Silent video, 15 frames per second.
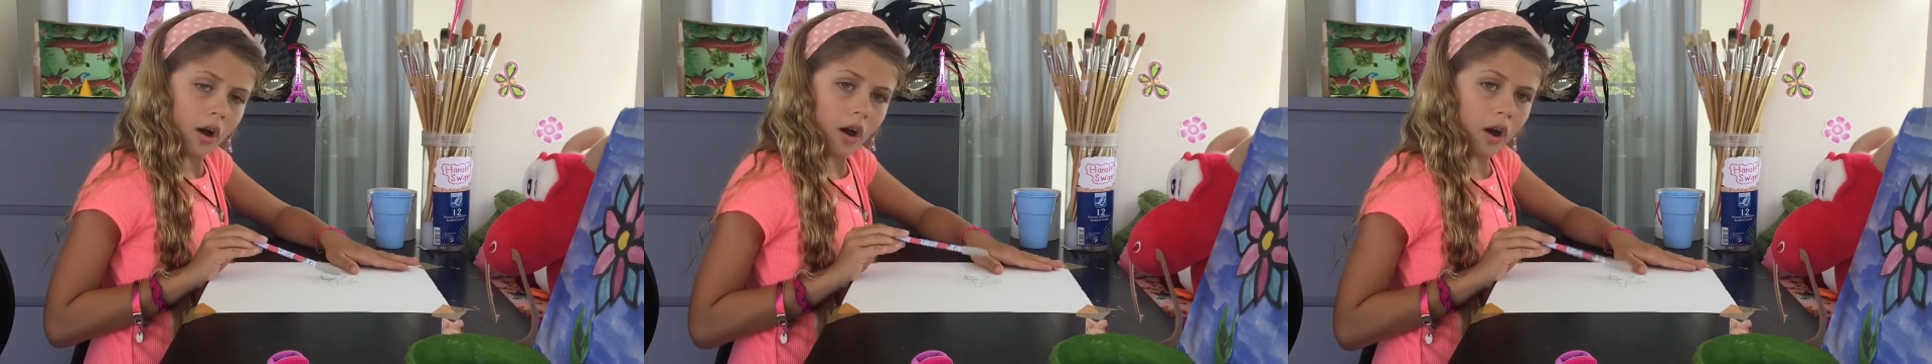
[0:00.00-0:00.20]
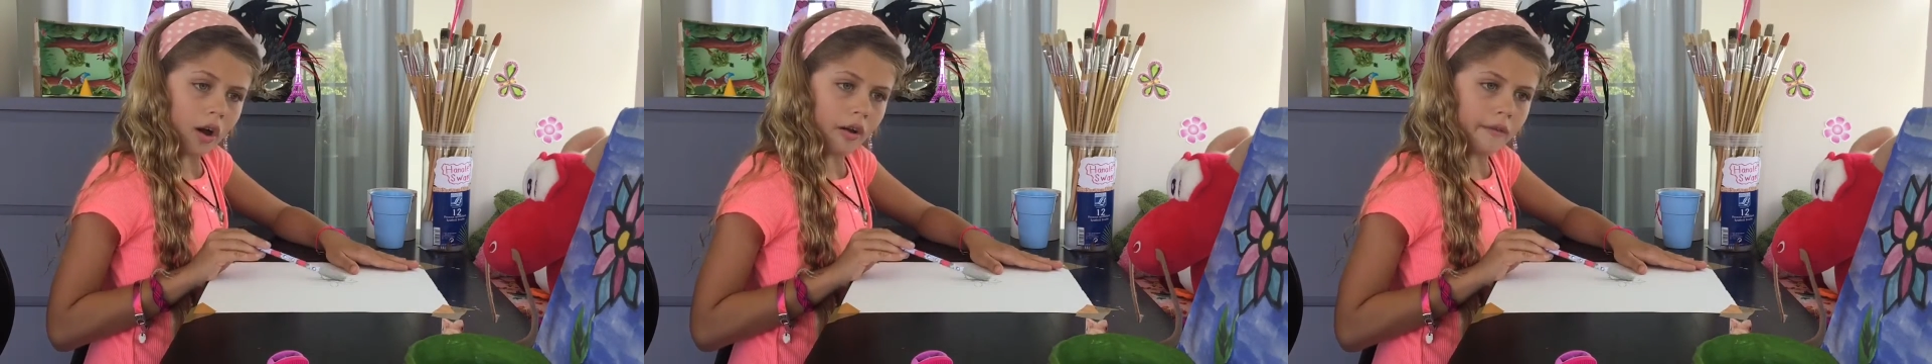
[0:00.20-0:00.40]

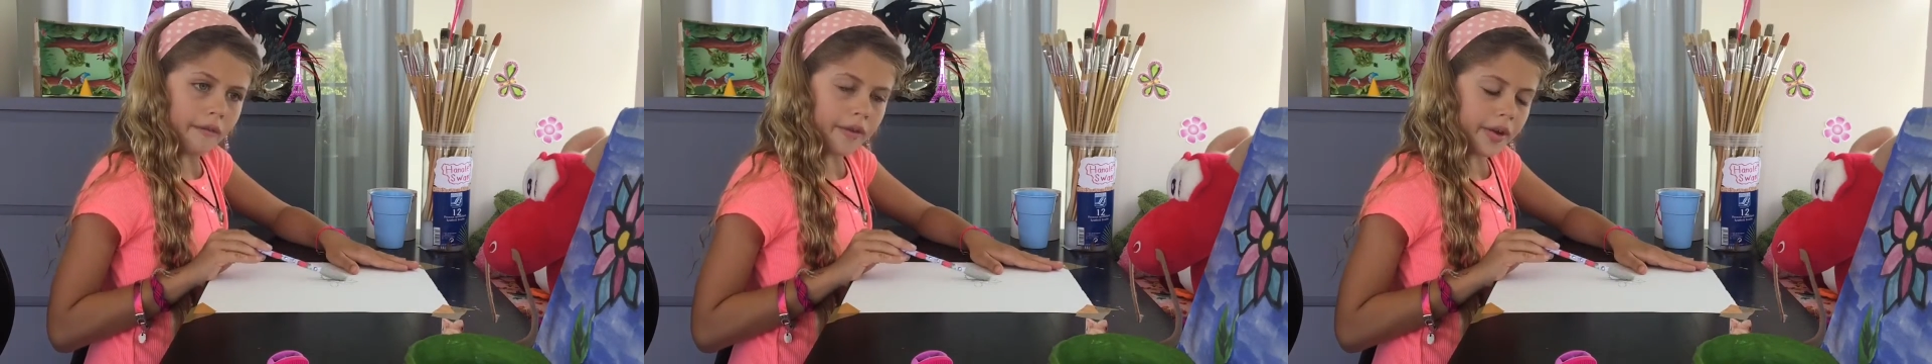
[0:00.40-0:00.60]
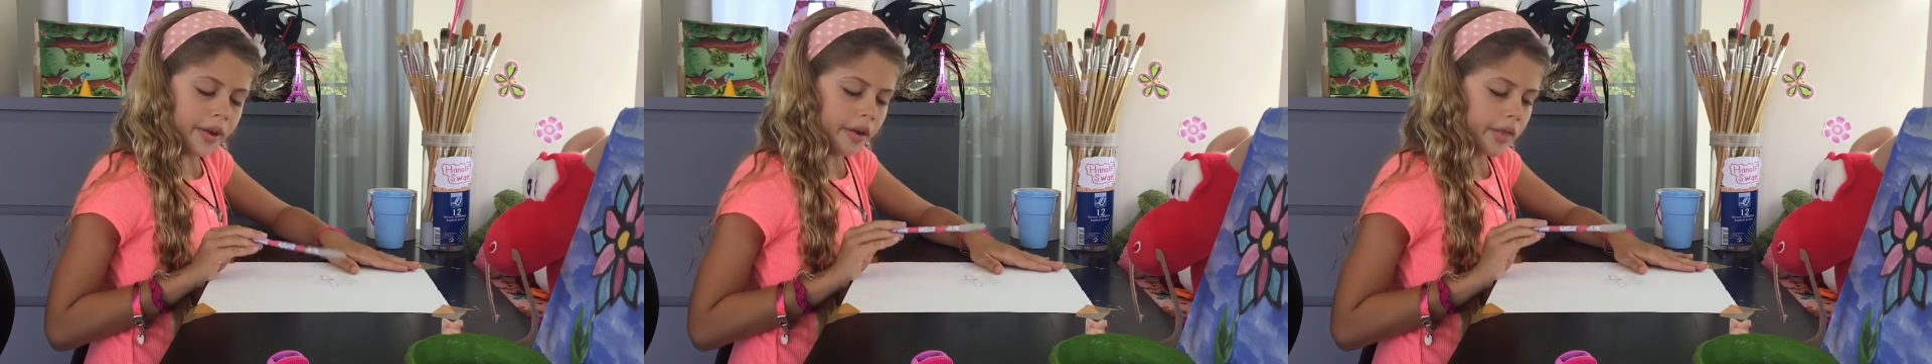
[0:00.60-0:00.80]
of
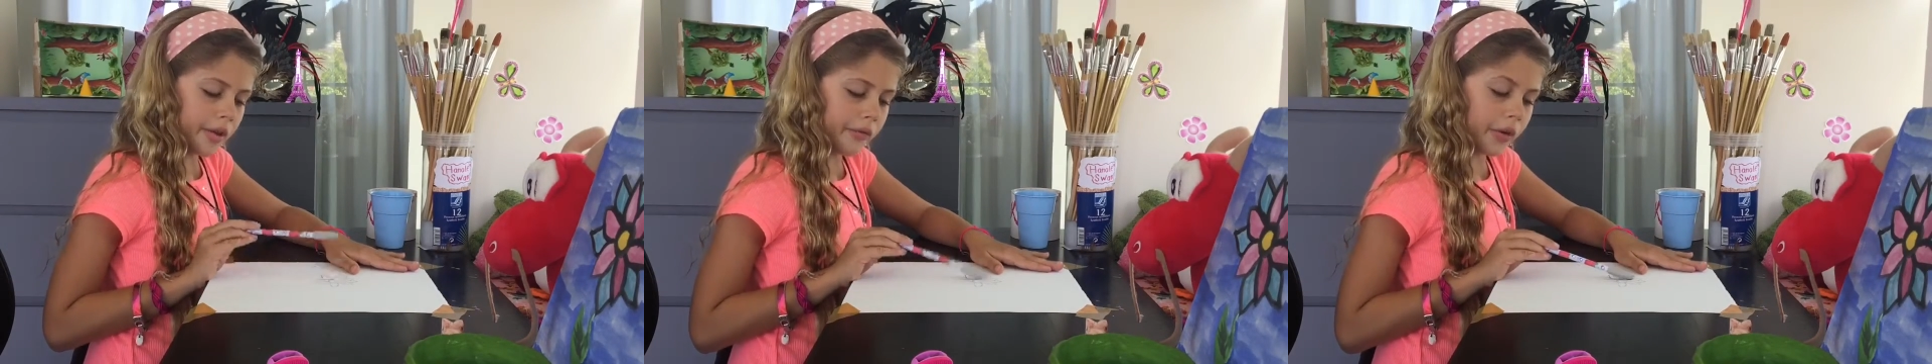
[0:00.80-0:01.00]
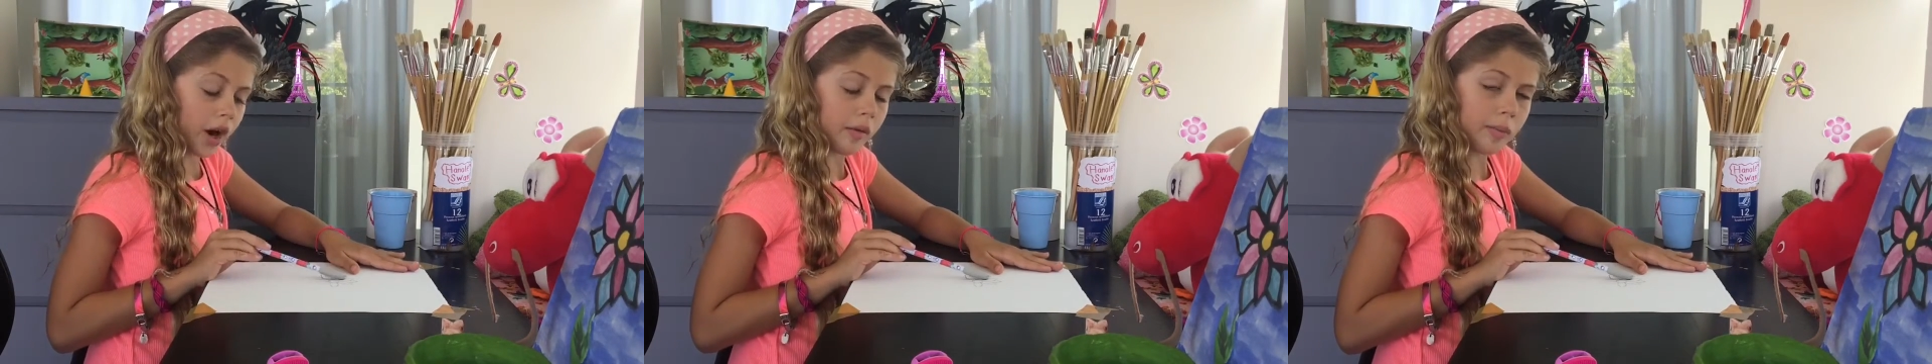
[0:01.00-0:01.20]

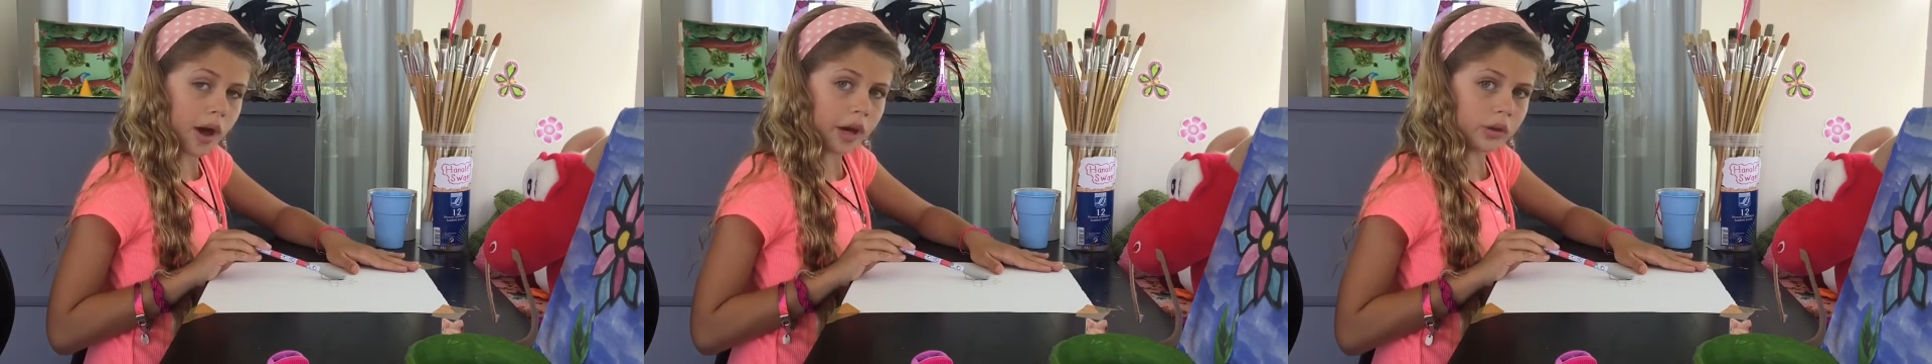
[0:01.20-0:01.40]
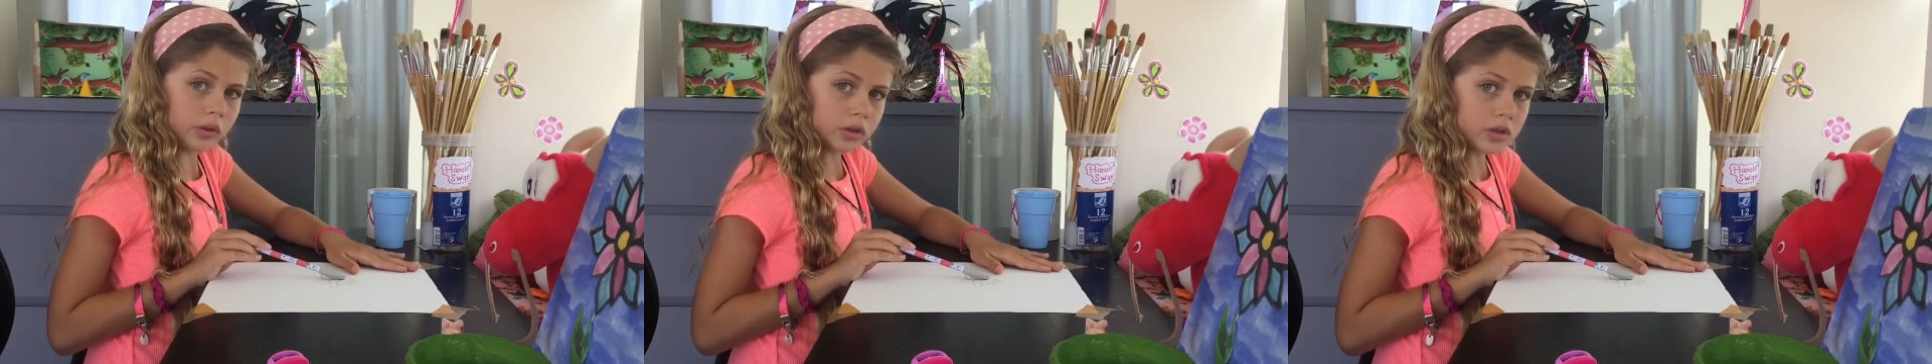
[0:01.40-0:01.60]
the front
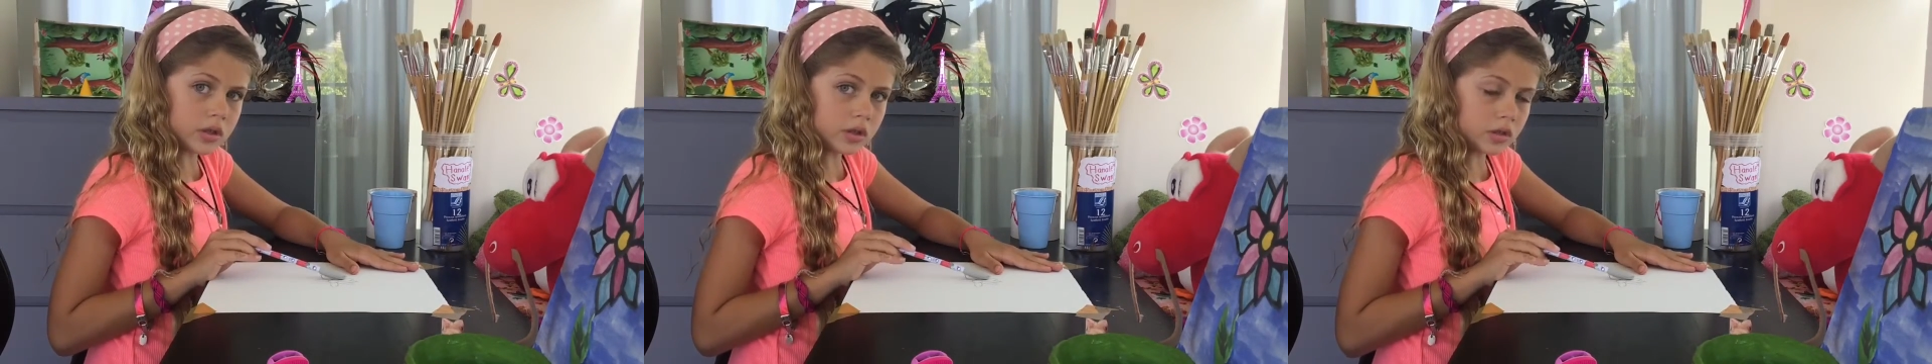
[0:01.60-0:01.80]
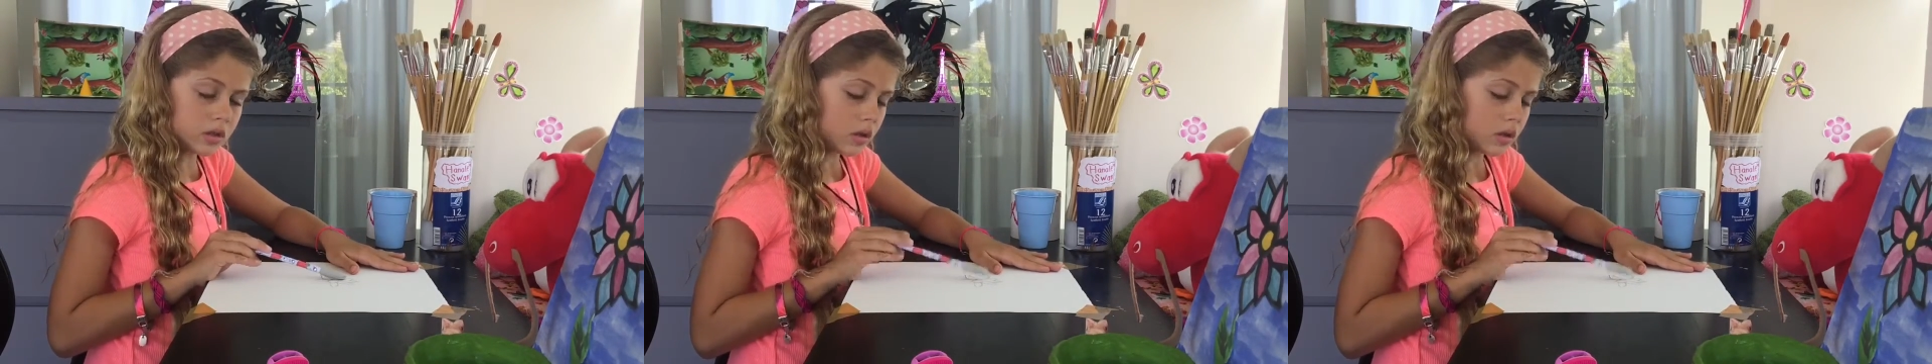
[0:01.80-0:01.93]
petals.